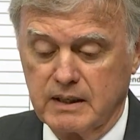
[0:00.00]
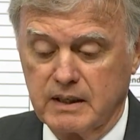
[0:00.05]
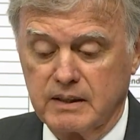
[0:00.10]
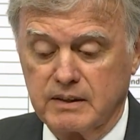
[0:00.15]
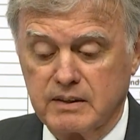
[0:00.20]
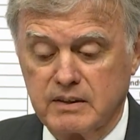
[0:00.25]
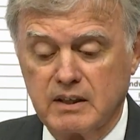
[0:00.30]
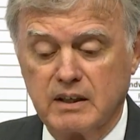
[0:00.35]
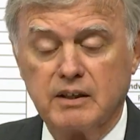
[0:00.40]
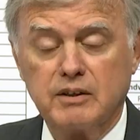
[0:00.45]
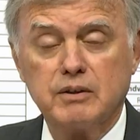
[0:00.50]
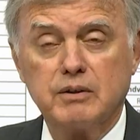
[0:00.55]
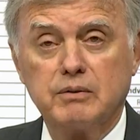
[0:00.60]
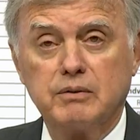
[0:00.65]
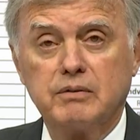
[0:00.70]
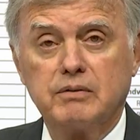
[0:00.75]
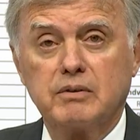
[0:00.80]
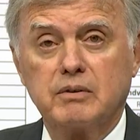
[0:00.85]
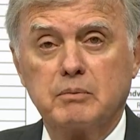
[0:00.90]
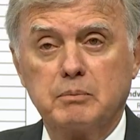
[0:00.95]

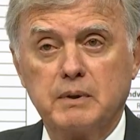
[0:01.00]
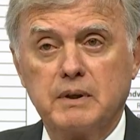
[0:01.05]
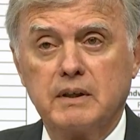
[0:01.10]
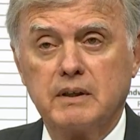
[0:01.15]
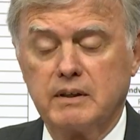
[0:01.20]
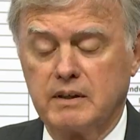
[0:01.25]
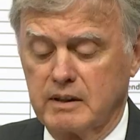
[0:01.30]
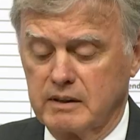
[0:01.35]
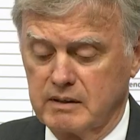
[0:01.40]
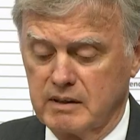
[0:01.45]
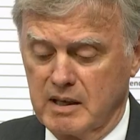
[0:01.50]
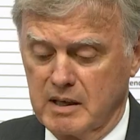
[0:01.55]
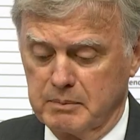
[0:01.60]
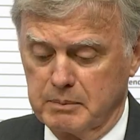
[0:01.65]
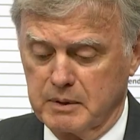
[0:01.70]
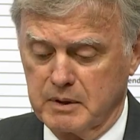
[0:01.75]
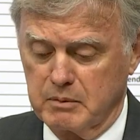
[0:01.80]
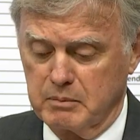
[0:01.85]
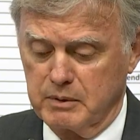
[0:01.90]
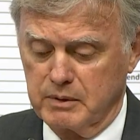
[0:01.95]
continues to be the
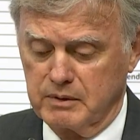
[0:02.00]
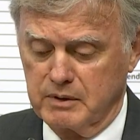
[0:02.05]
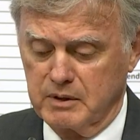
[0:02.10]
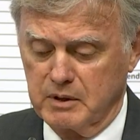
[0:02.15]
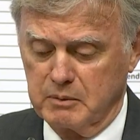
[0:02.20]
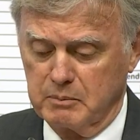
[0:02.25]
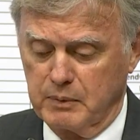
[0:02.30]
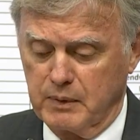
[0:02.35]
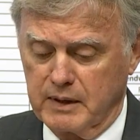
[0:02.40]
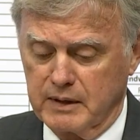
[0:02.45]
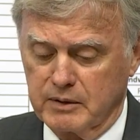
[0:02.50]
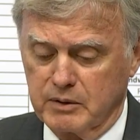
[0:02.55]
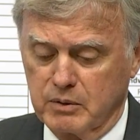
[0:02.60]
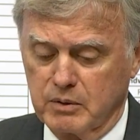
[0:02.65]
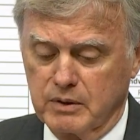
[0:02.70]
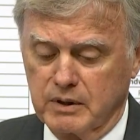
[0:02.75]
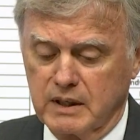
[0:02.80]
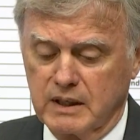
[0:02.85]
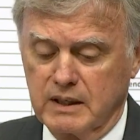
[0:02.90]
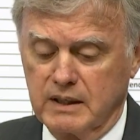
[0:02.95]
top community
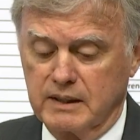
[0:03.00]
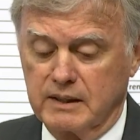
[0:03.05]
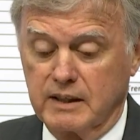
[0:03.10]
priority.